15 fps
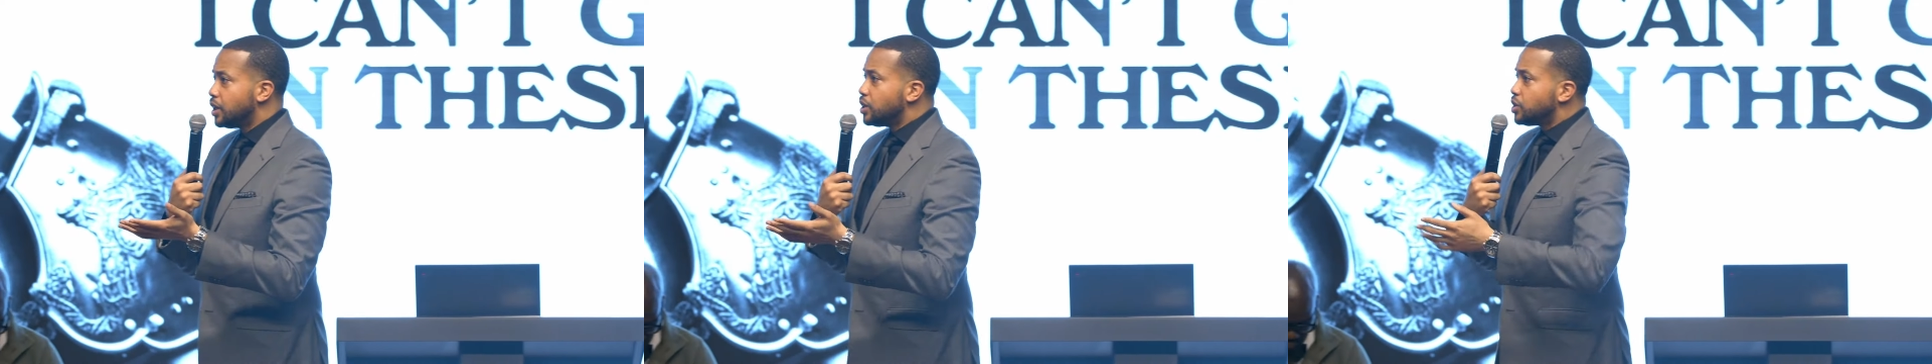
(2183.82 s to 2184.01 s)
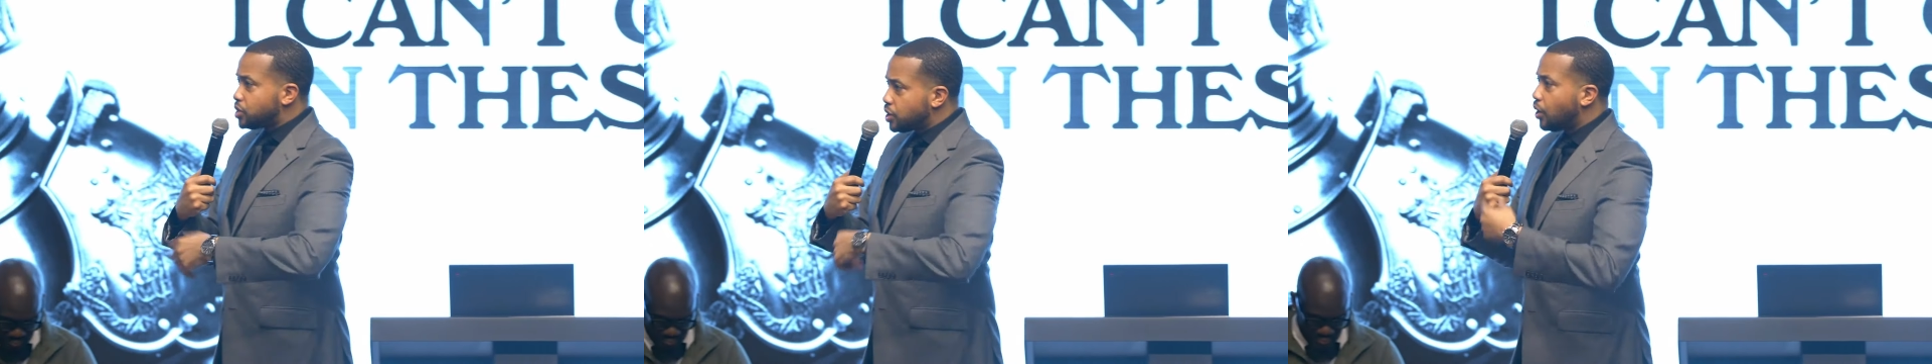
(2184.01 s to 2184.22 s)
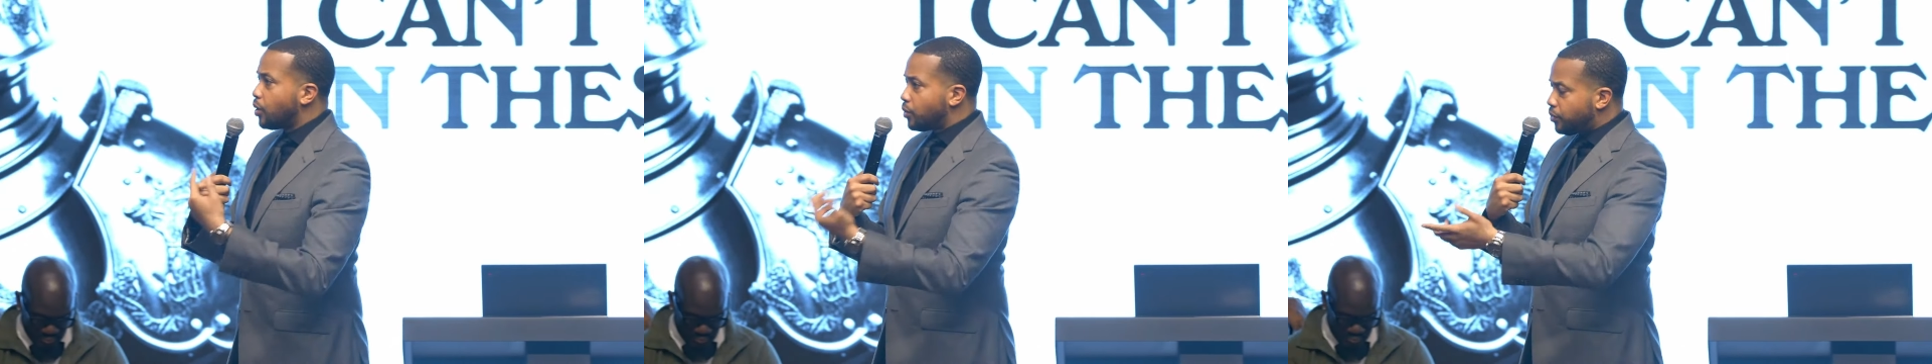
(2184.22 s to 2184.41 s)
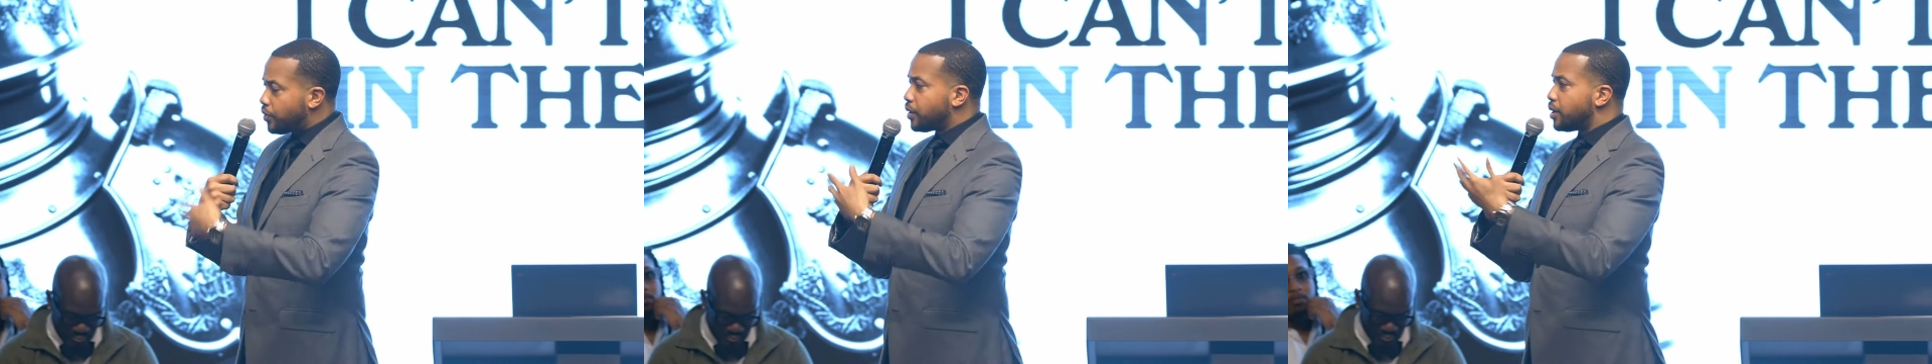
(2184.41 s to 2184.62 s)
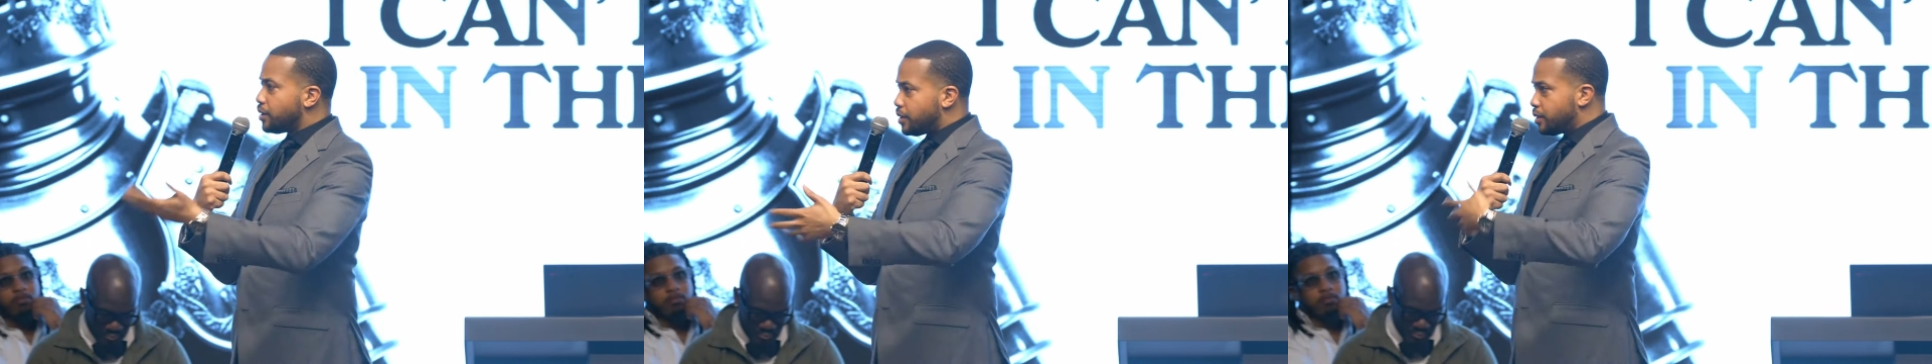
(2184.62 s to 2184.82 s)
So,
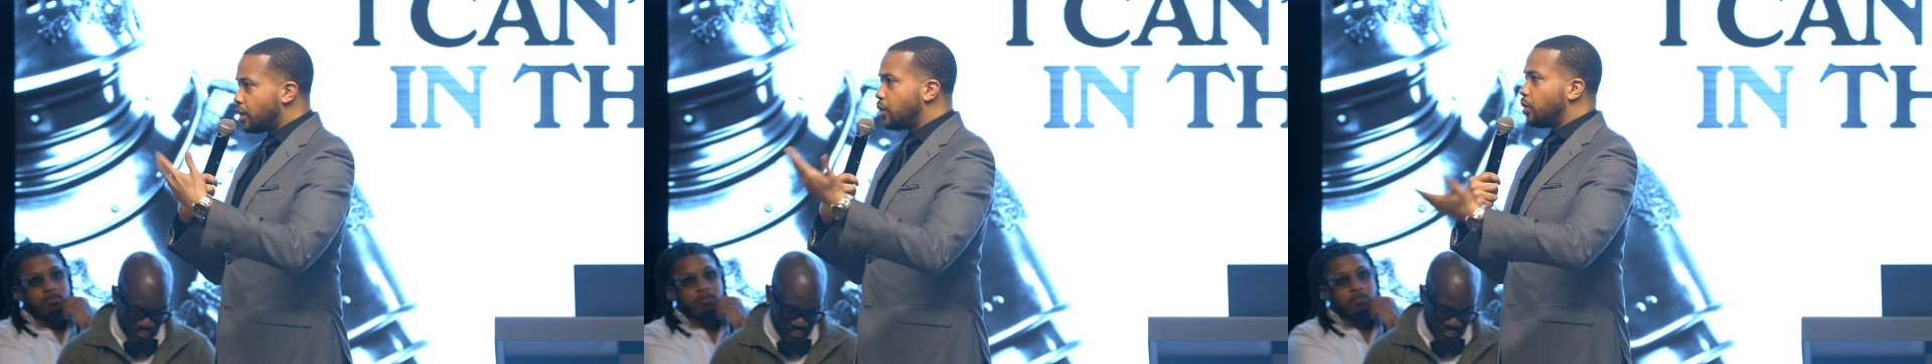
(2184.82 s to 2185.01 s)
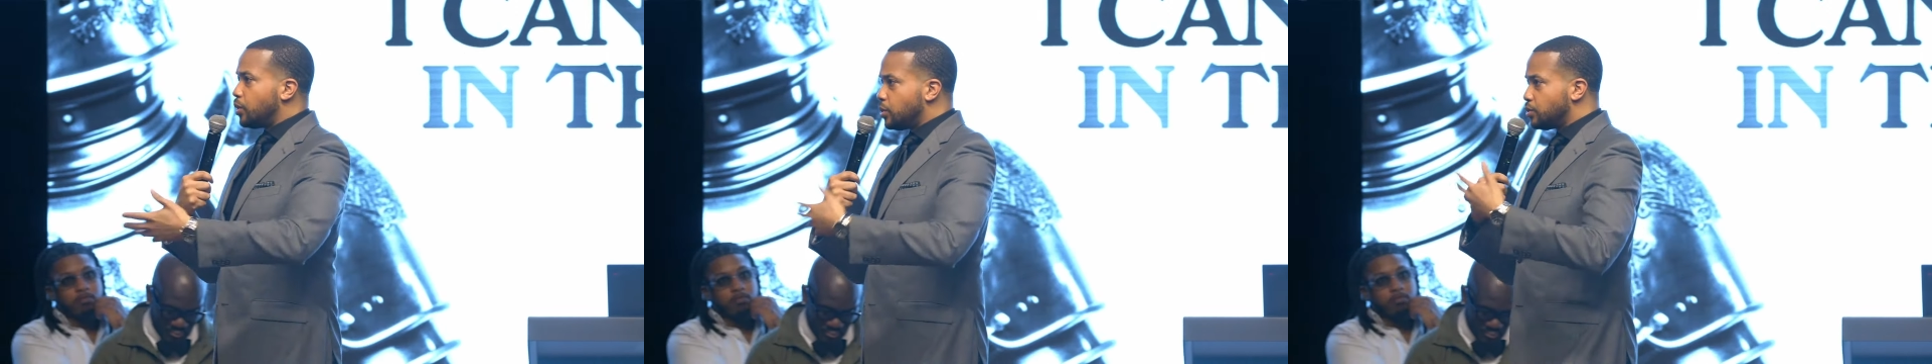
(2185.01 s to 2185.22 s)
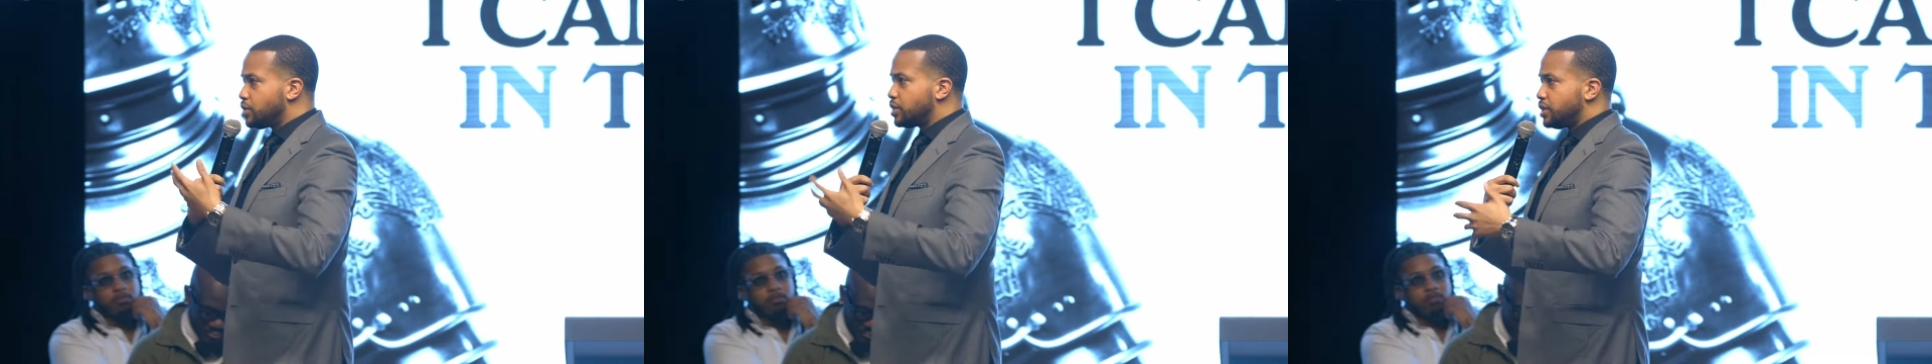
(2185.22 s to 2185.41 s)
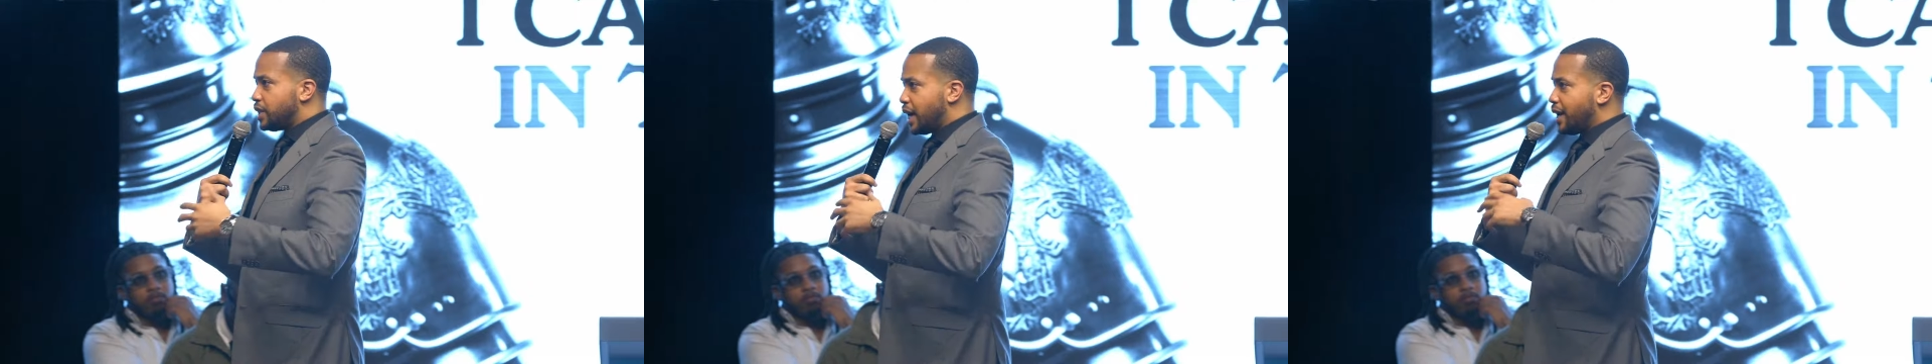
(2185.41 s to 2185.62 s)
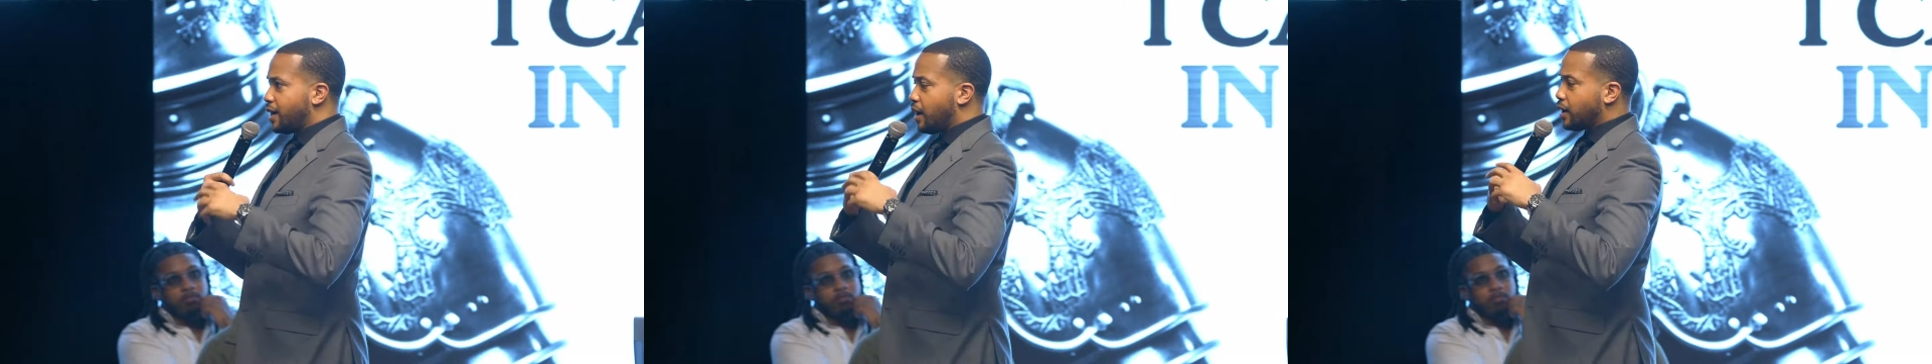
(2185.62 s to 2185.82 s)
for those
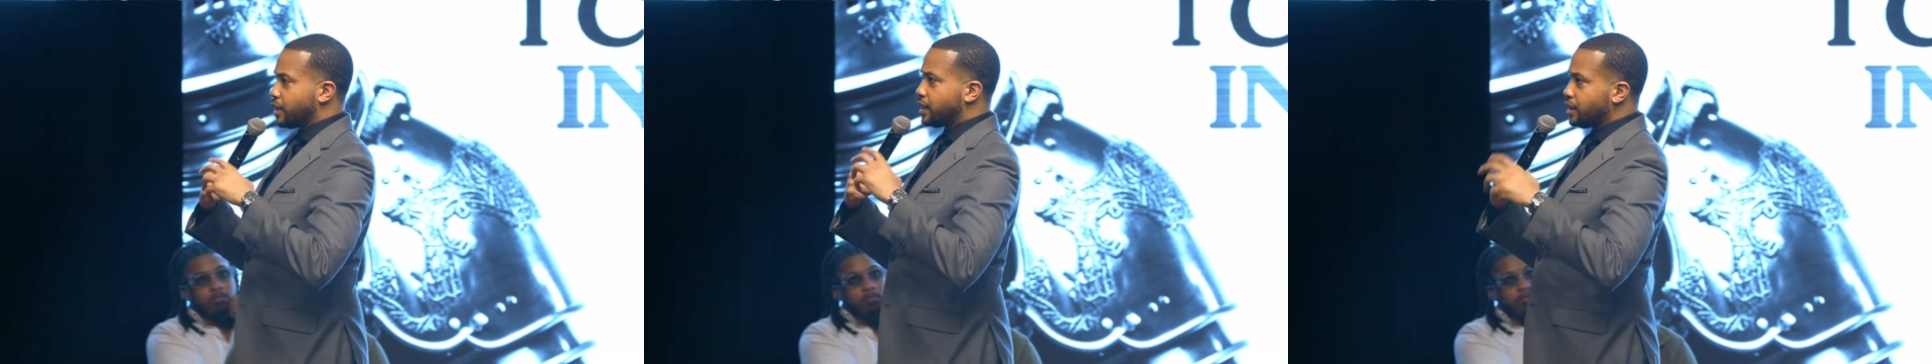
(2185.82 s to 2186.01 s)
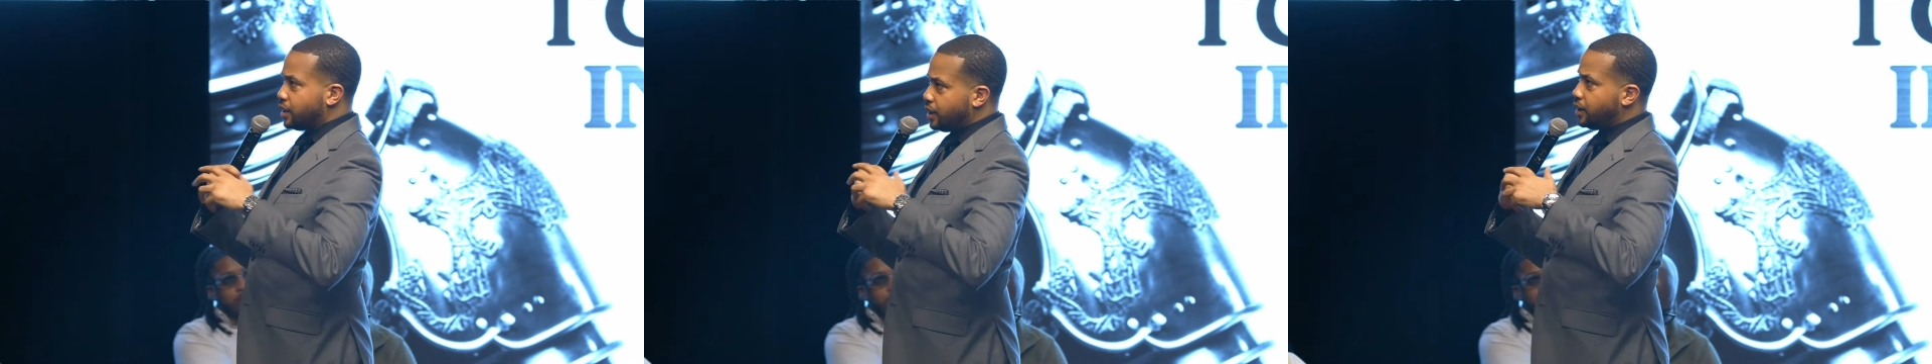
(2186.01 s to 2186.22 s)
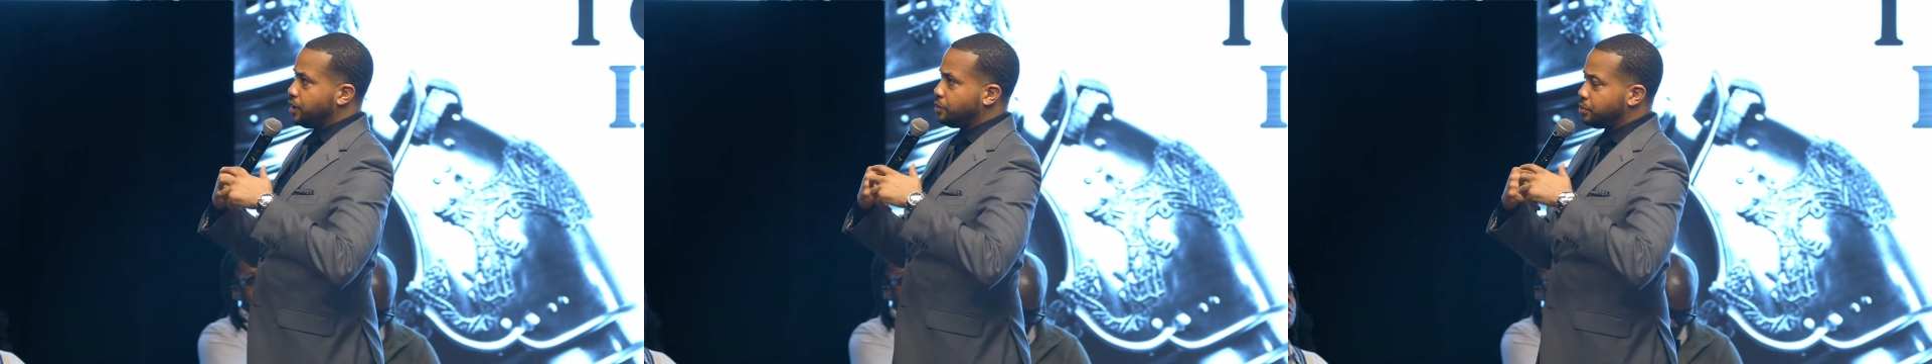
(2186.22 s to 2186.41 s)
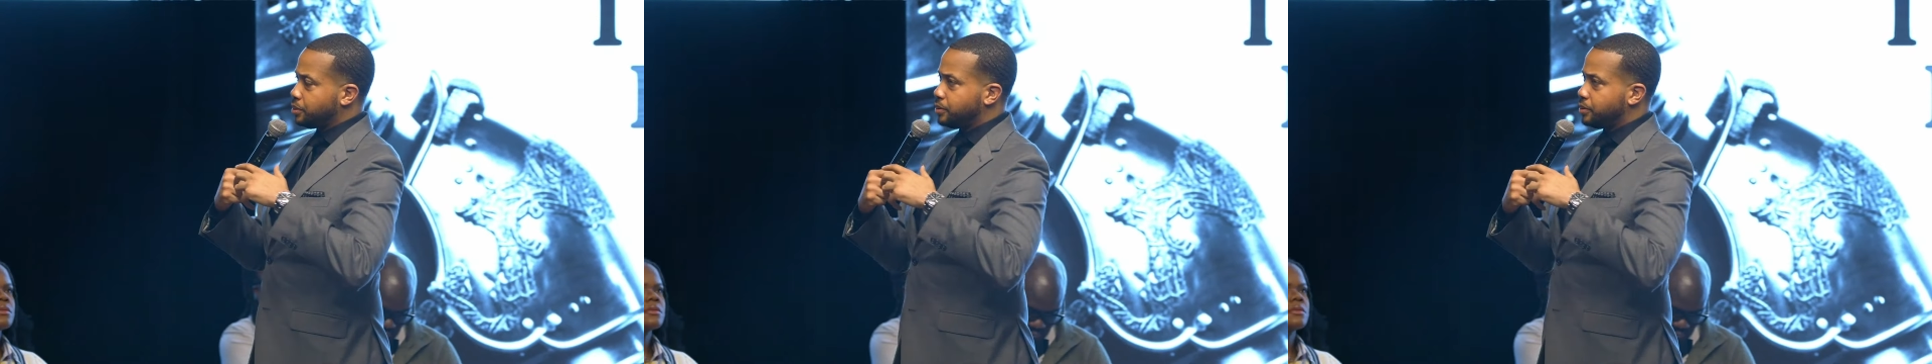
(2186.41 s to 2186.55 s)
that are keep,